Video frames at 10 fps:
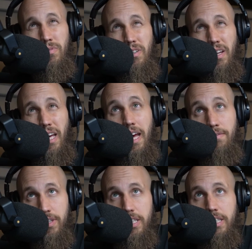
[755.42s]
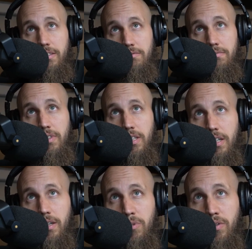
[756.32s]
heavily
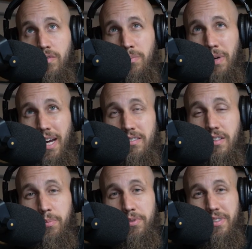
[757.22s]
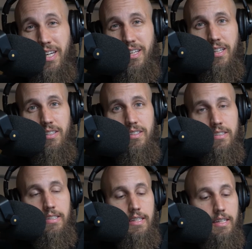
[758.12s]
over the past couple decades.
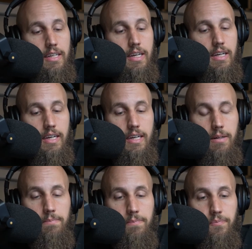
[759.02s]
And